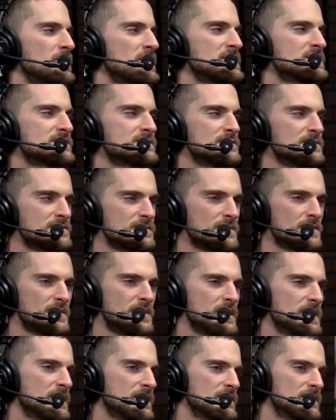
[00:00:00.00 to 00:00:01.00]
pistol
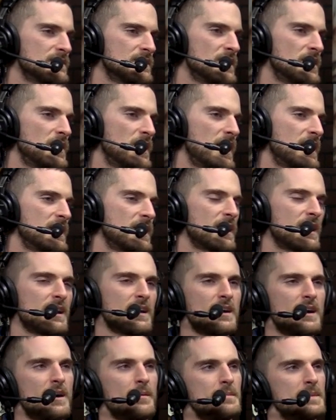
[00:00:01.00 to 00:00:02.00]
thing, though.
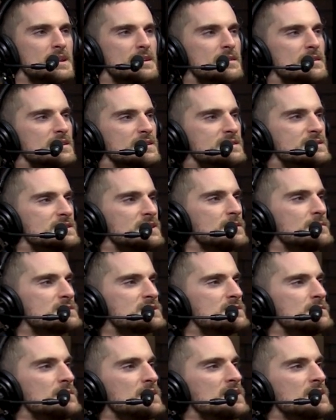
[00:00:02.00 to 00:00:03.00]
Yeah. I, I, mean, it
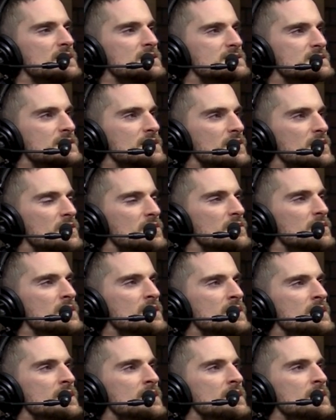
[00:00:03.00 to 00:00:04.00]
seems to me as though
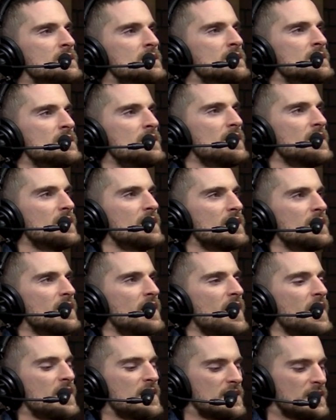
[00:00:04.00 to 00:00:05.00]

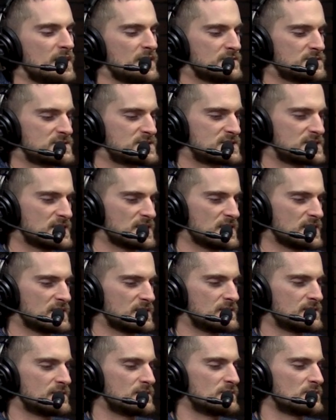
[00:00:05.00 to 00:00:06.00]
I have
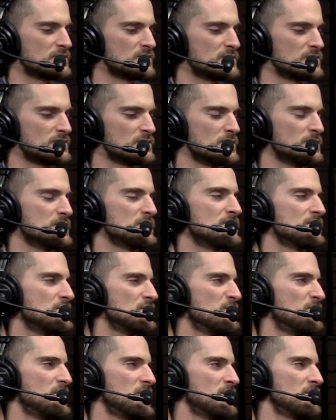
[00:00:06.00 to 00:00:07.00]
seen. Rube, you,
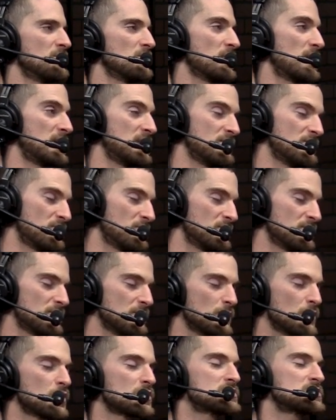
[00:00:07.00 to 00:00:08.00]
you've been around even
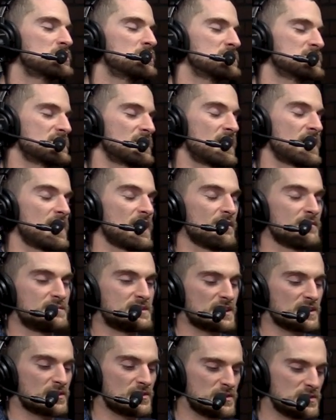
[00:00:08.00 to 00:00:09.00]
more shooters than I have.
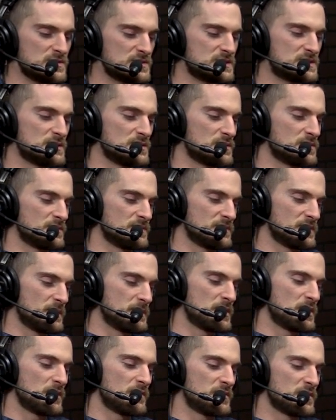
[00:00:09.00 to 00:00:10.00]
Tucker, you too.
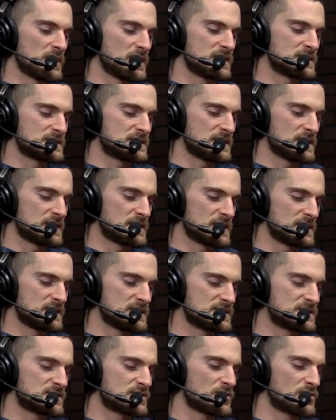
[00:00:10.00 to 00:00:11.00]
Let me know if you guys think that
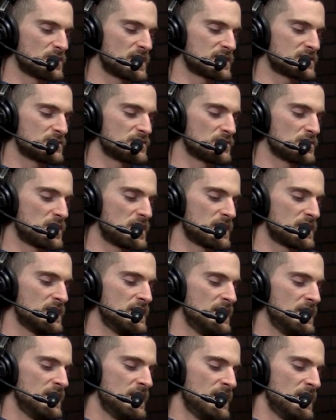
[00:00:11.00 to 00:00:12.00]
this is correct or wrong.
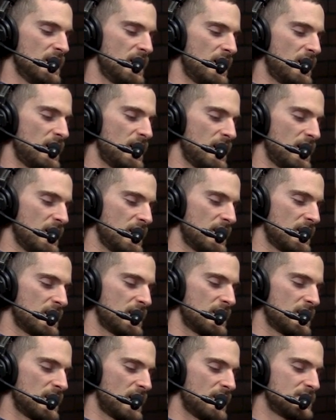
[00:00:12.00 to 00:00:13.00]
Uh,
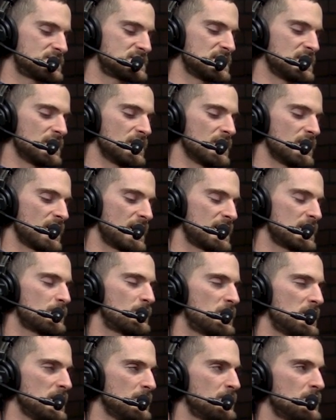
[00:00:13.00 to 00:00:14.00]
I've seen a lot
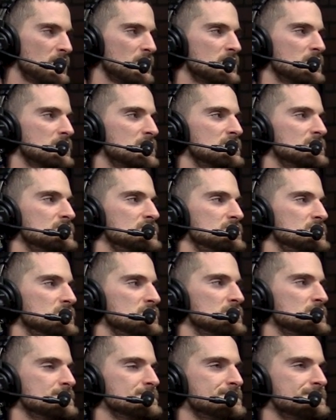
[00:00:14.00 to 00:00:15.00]
of people who can
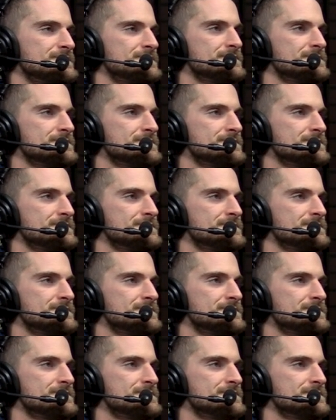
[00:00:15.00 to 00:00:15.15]
shoot